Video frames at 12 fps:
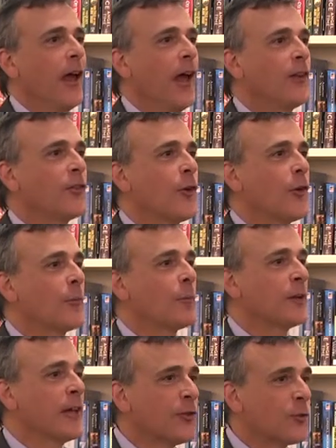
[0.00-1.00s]
And so the
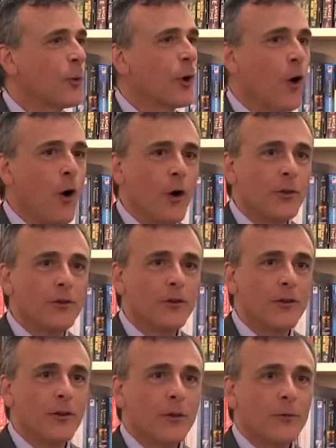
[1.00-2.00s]
police were called
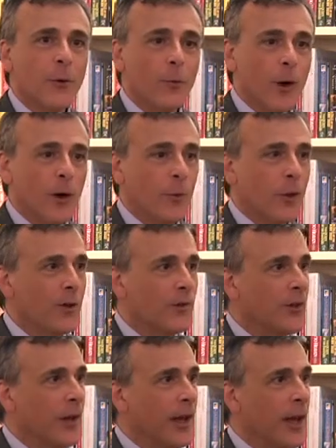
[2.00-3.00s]
for what
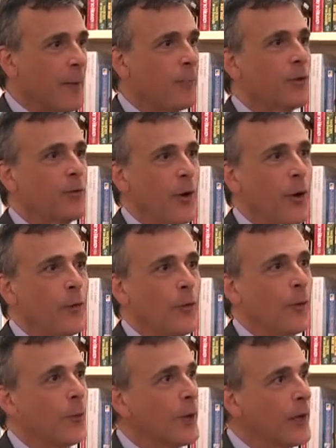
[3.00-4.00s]
was an episode
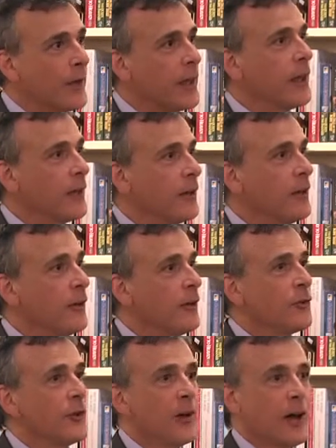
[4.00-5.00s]
that really
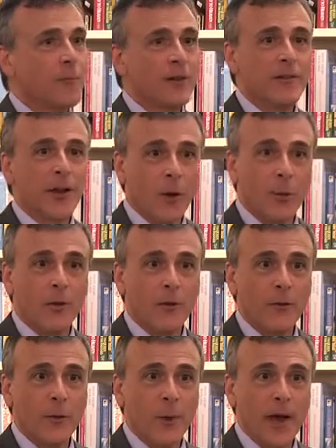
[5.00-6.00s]
should not have been dealt with
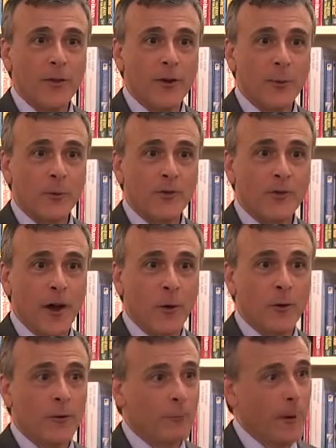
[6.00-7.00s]
in the way that it was
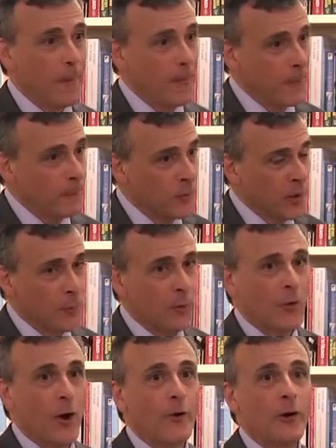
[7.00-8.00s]
dealt with, but Tim
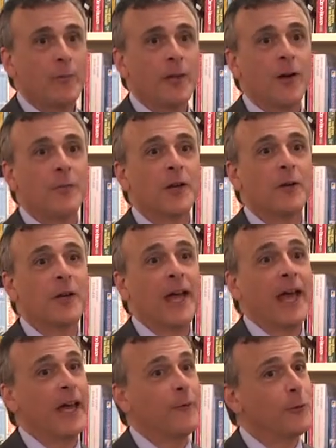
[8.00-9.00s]
was already becoming a
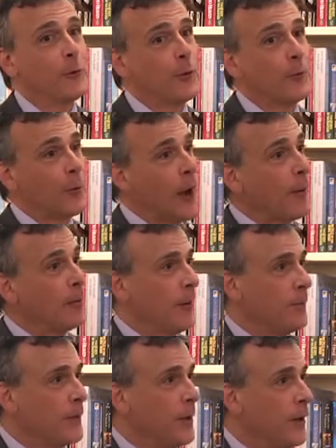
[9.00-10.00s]
behavioral
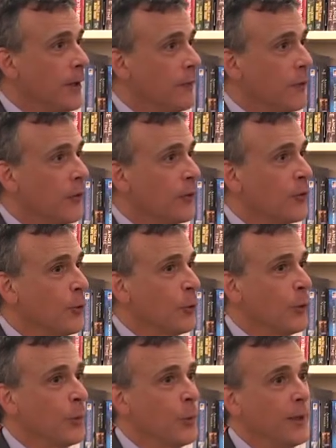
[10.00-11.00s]
problem for the
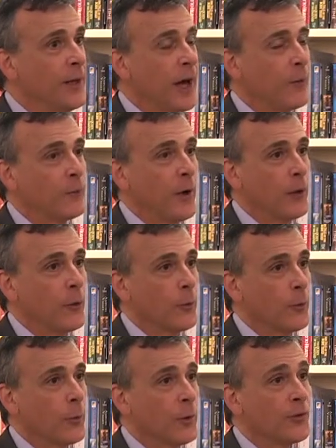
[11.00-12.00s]
school who would not follow the
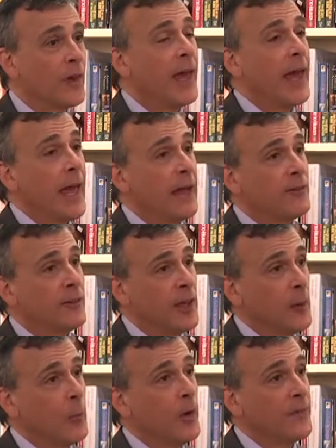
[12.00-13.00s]
rules, and
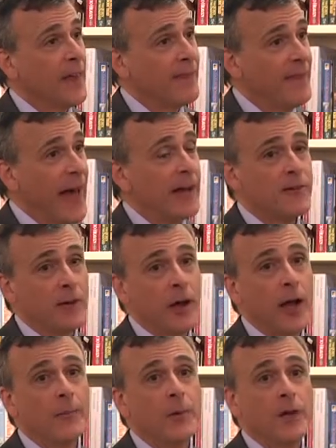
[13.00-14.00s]
Tim was at that
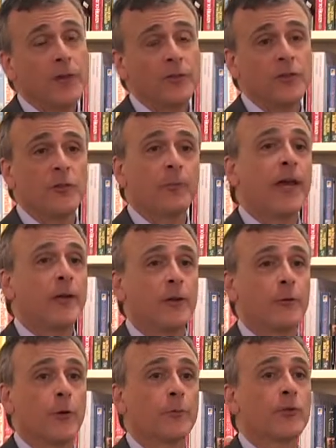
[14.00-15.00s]
time
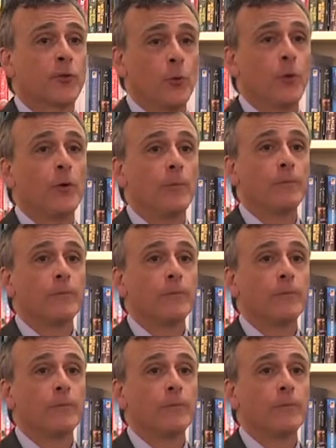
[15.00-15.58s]
suspended from school.